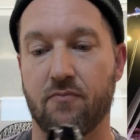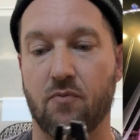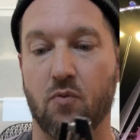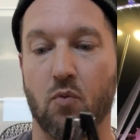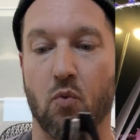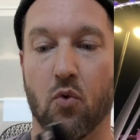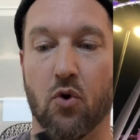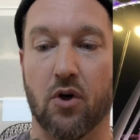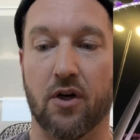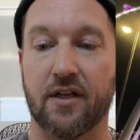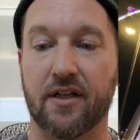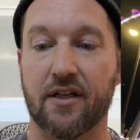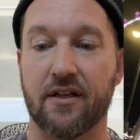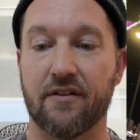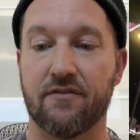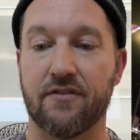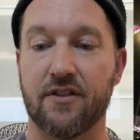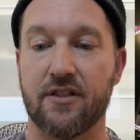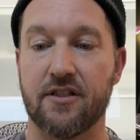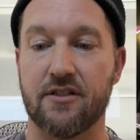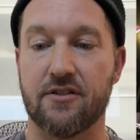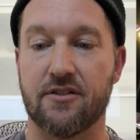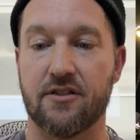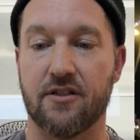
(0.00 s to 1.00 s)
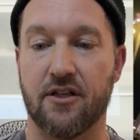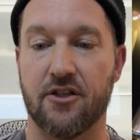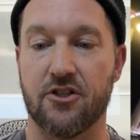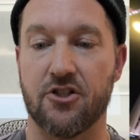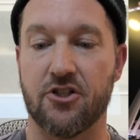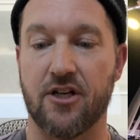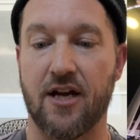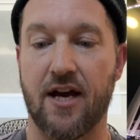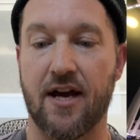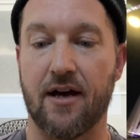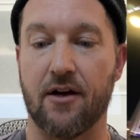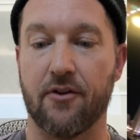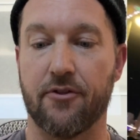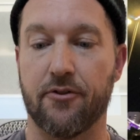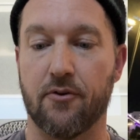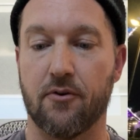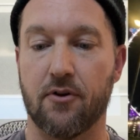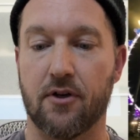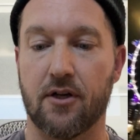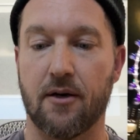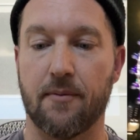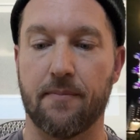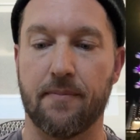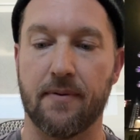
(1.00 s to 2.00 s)
we're gonna give these a shot. I'll throw
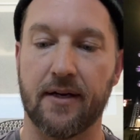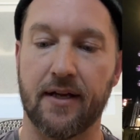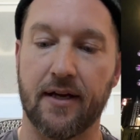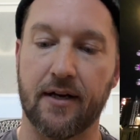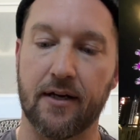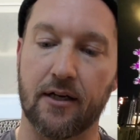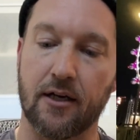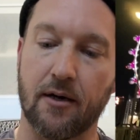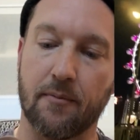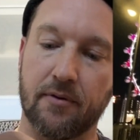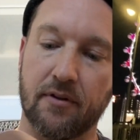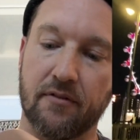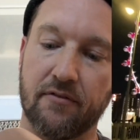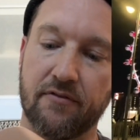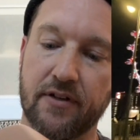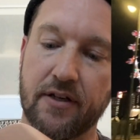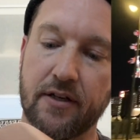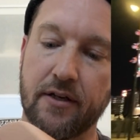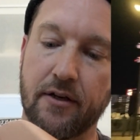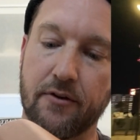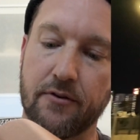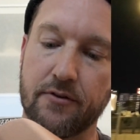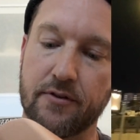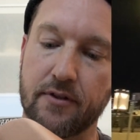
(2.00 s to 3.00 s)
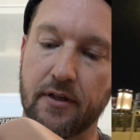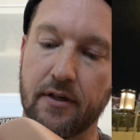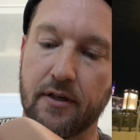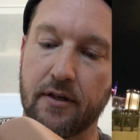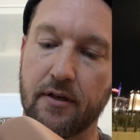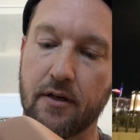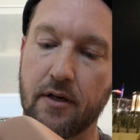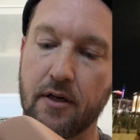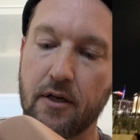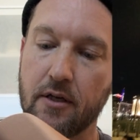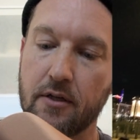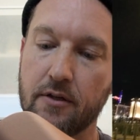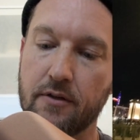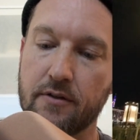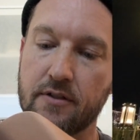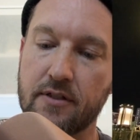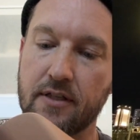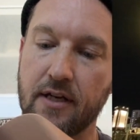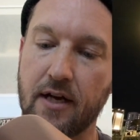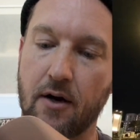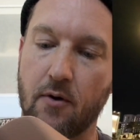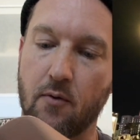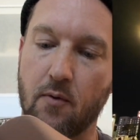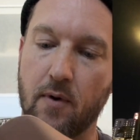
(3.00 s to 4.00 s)
a couple of videos in,
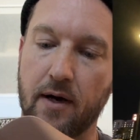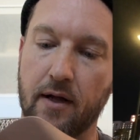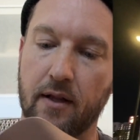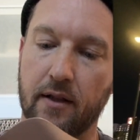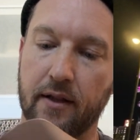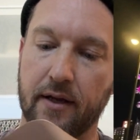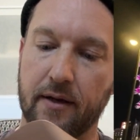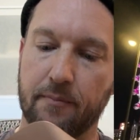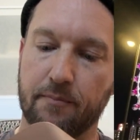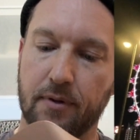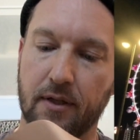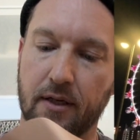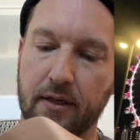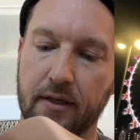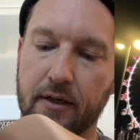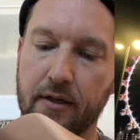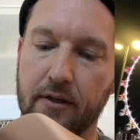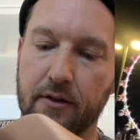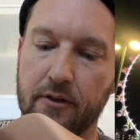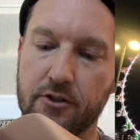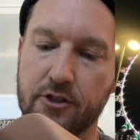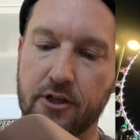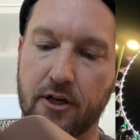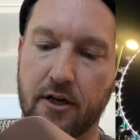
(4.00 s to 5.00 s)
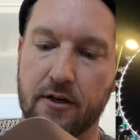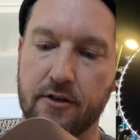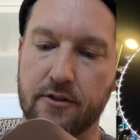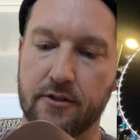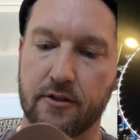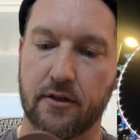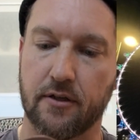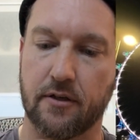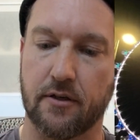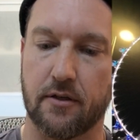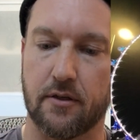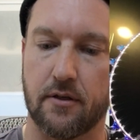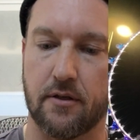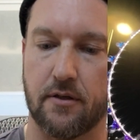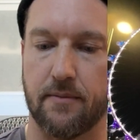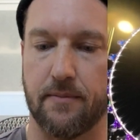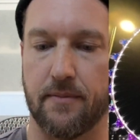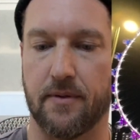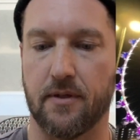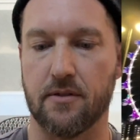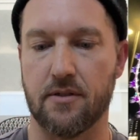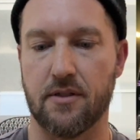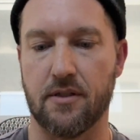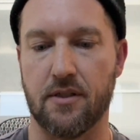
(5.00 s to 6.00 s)
see how well they plug into the charger. I
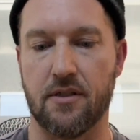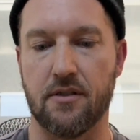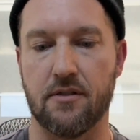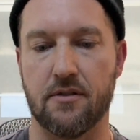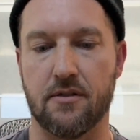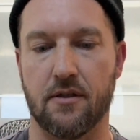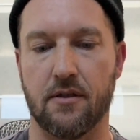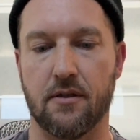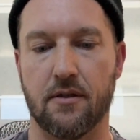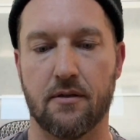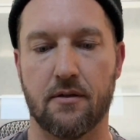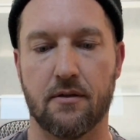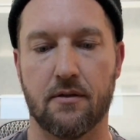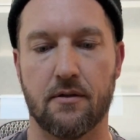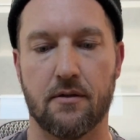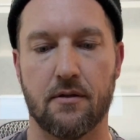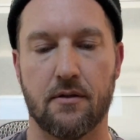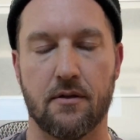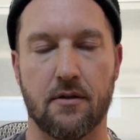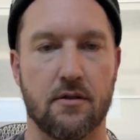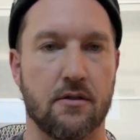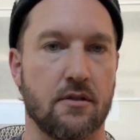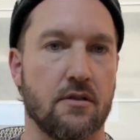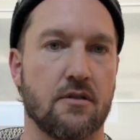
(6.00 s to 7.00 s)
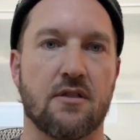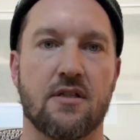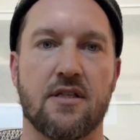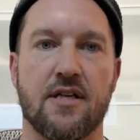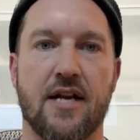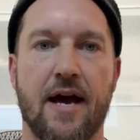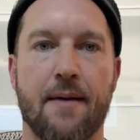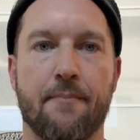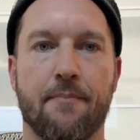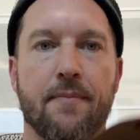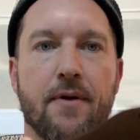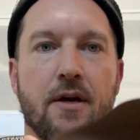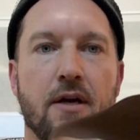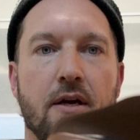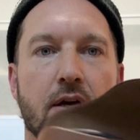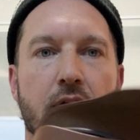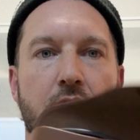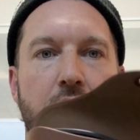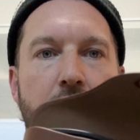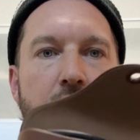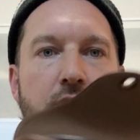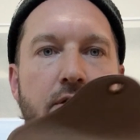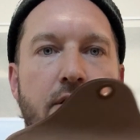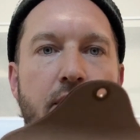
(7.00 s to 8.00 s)
mean, it's easy. They just snap.
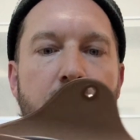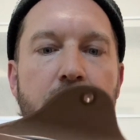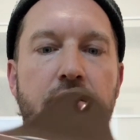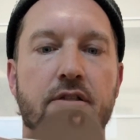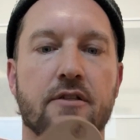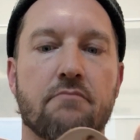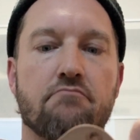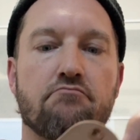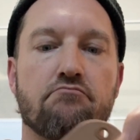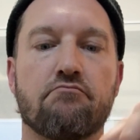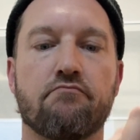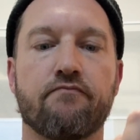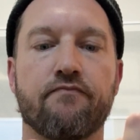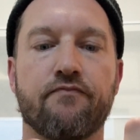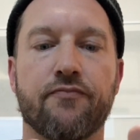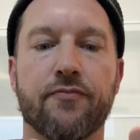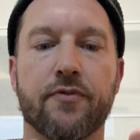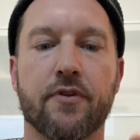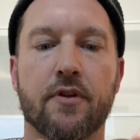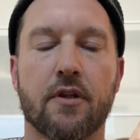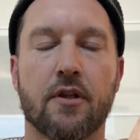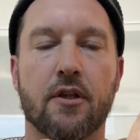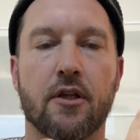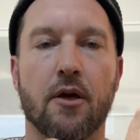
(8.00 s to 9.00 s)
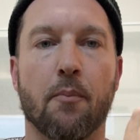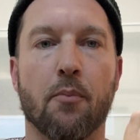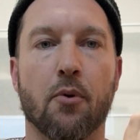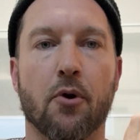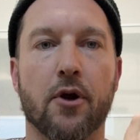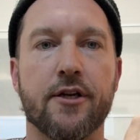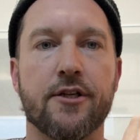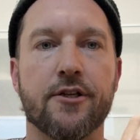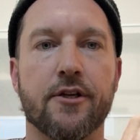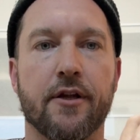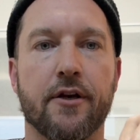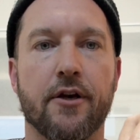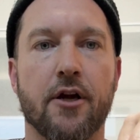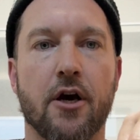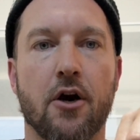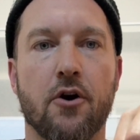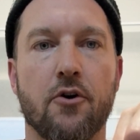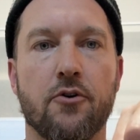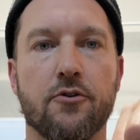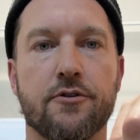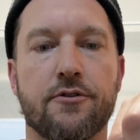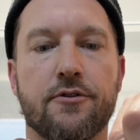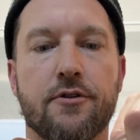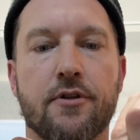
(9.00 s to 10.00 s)
The bridge of the
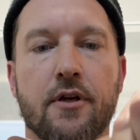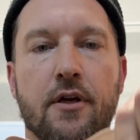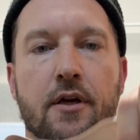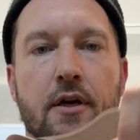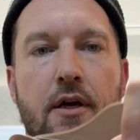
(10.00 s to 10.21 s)
nose